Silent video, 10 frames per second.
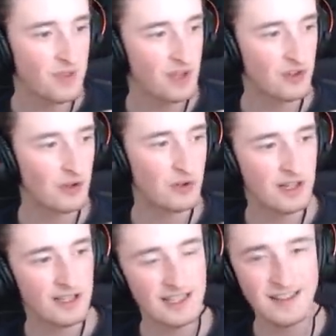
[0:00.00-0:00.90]
So
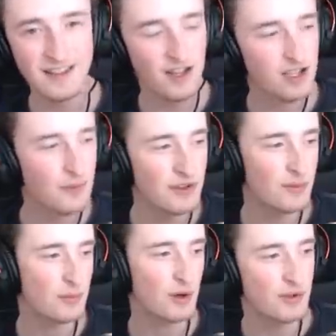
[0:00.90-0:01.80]
clearly the argument
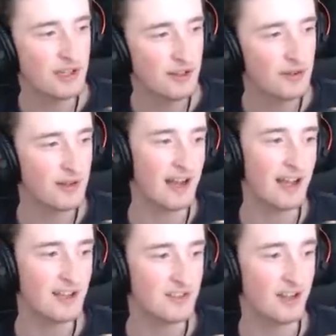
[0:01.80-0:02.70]
that ProNeo
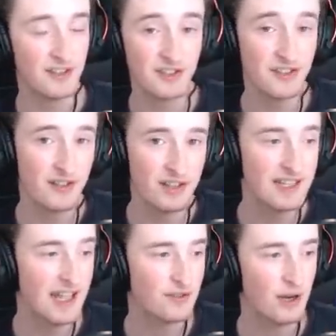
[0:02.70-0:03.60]
has undeservedly
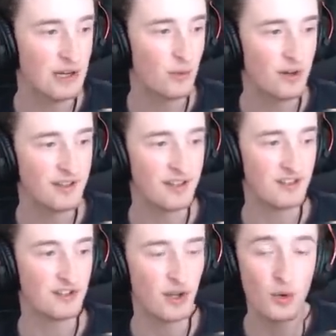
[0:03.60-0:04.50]
gained rank 1 is
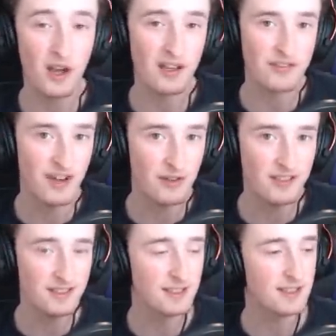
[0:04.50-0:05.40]
in no way
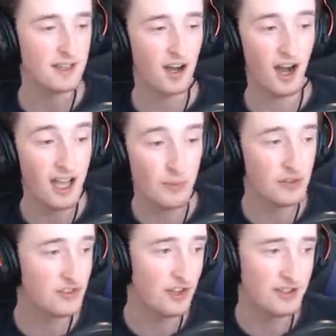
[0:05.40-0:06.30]
unfounded. I am
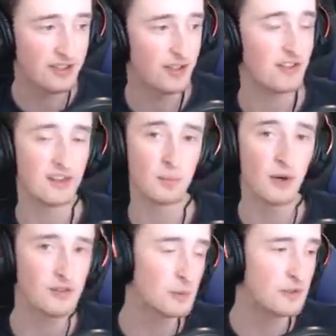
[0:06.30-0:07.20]
as certain as it is
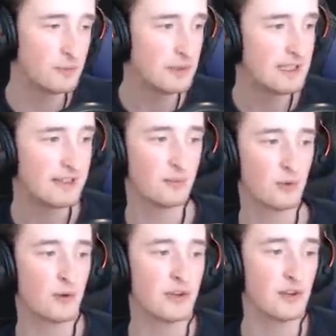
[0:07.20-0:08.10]
possible to be that
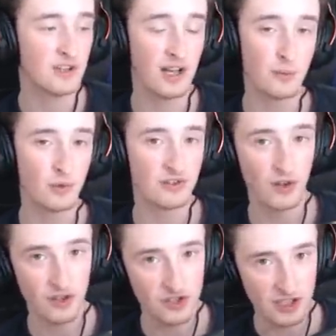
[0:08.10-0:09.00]
ProNeo's claim was
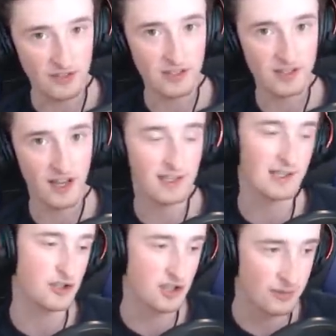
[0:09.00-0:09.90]
not achieved entirely
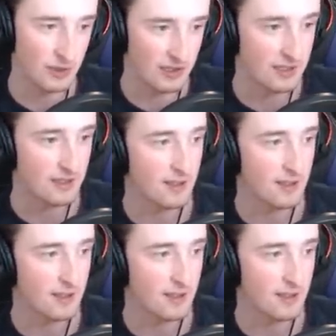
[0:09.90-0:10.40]
legitimately.